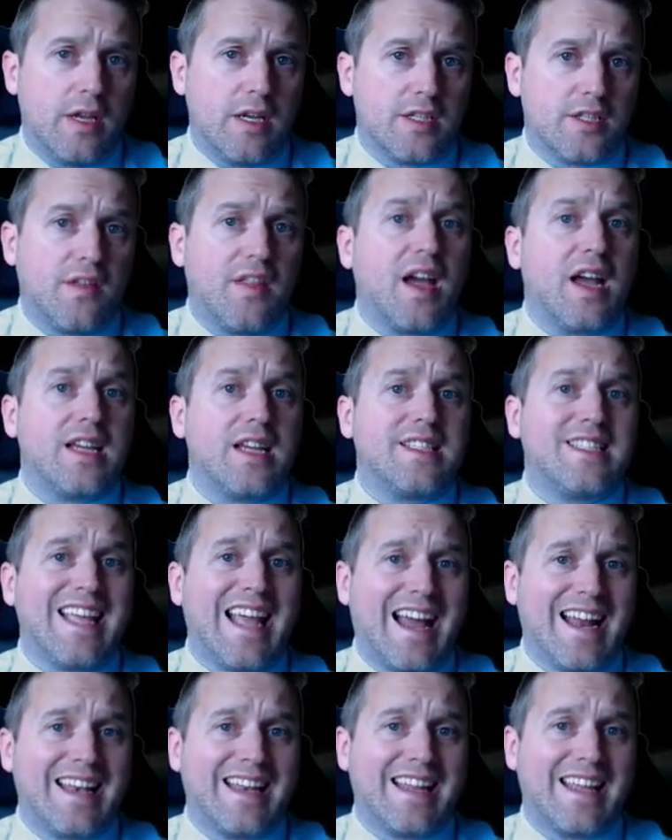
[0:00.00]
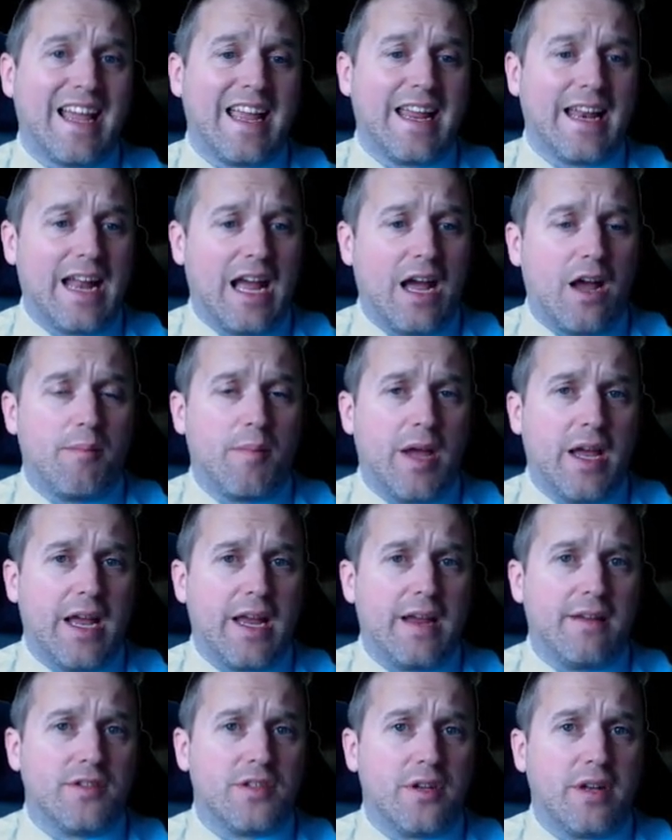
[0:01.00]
So that is the AND gate and how it behaves.